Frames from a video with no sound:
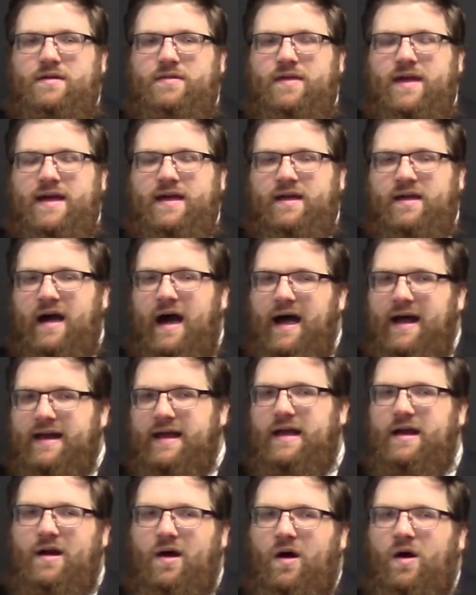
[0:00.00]
that God
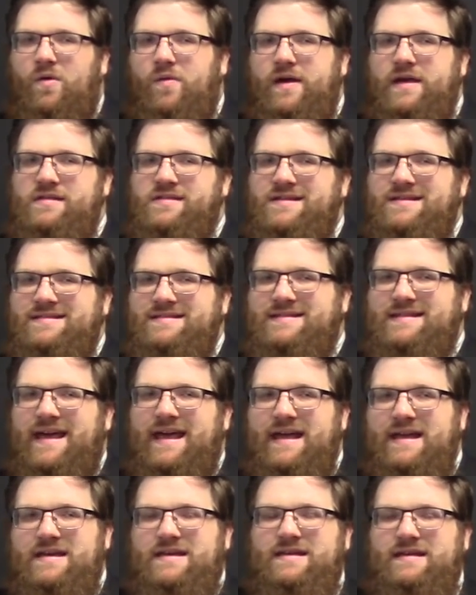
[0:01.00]
had always
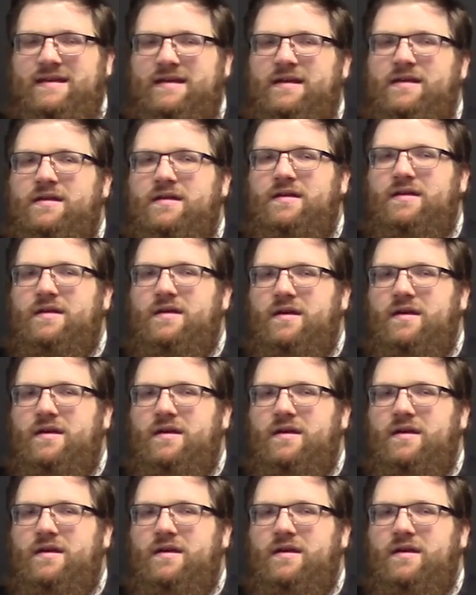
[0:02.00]
intended